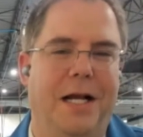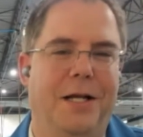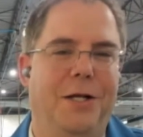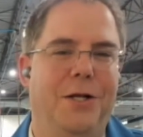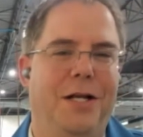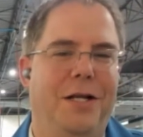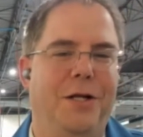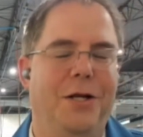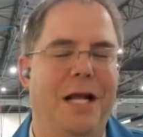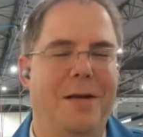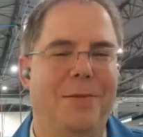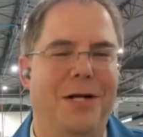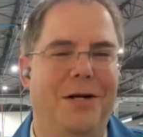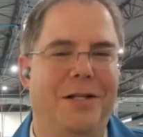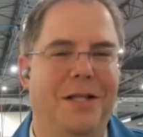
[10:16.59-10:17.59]
you
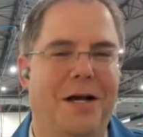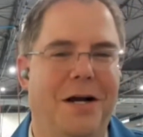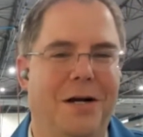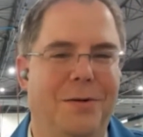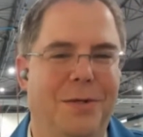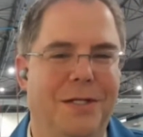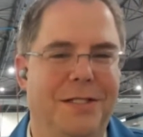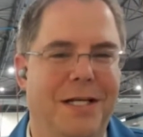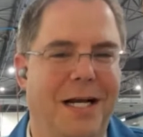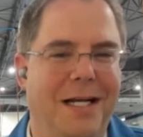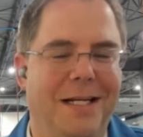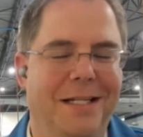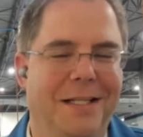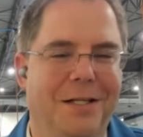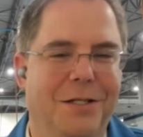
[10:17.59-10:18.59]
name it on the hardware
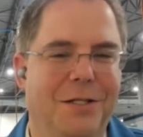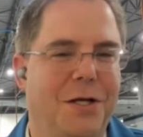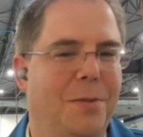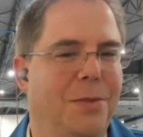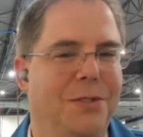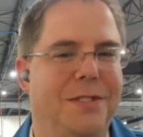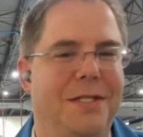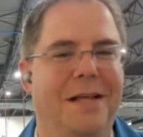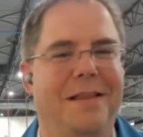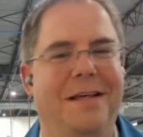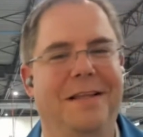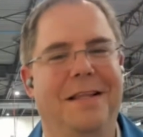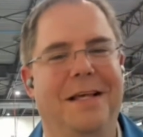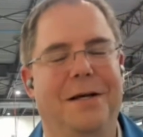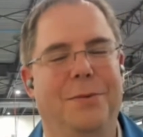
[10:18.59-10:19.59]
side, and there's almost
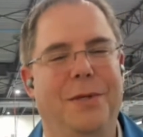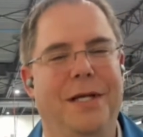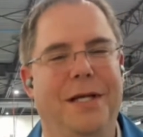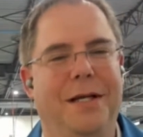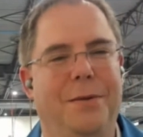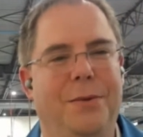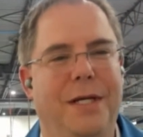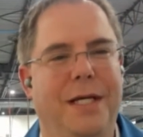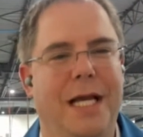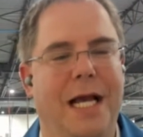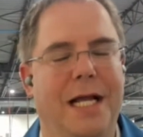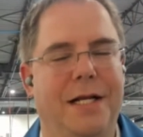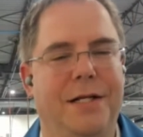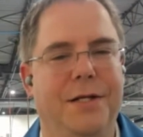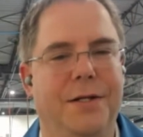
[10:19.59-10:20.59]
nothing that we
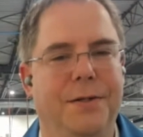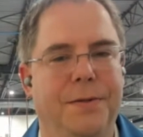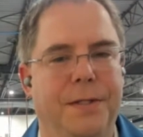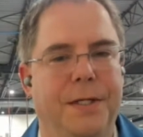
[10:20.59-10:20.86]
can't do.